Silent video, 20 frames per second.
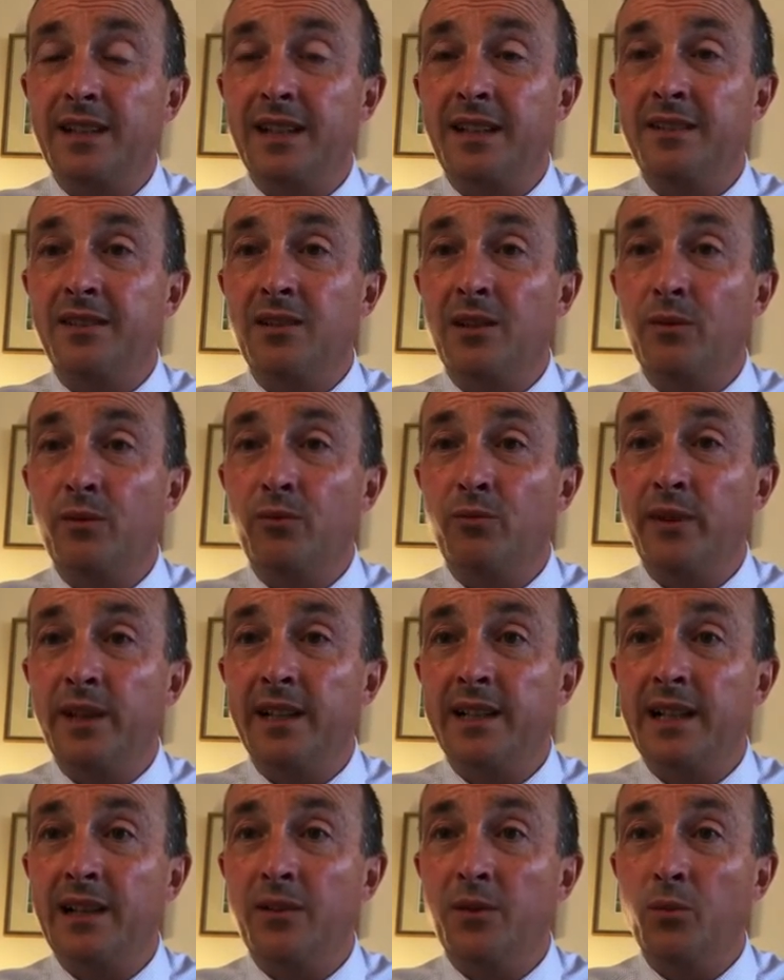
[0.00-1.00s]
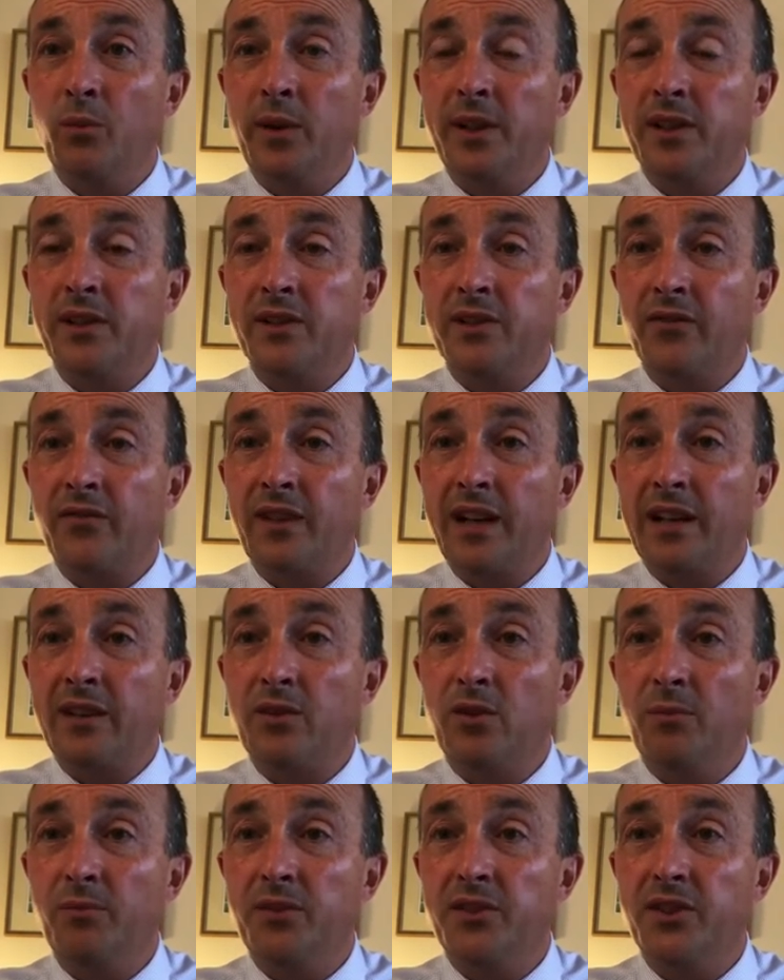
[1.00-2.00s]
and I will read out the winners of that
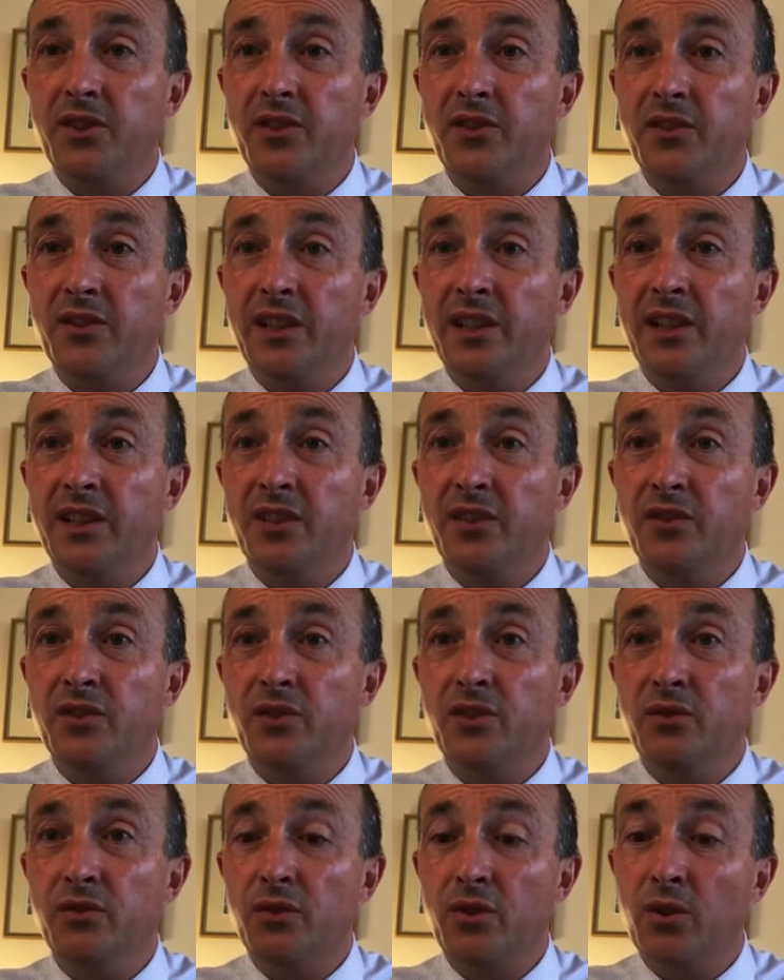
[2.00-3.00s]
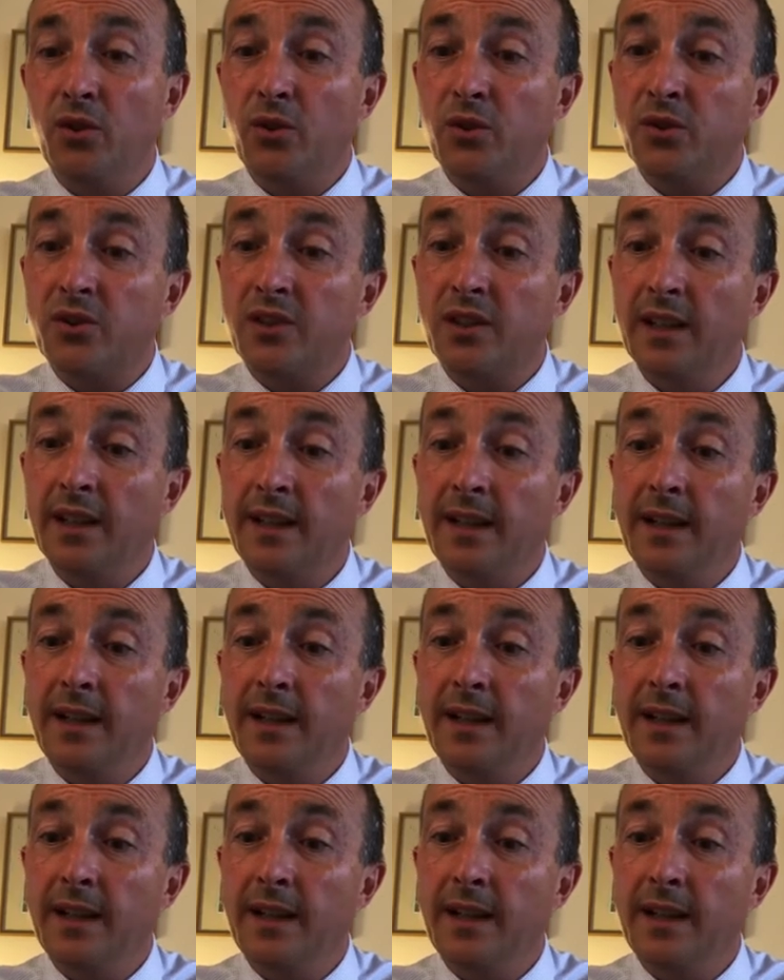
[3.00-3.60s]
competition in due course.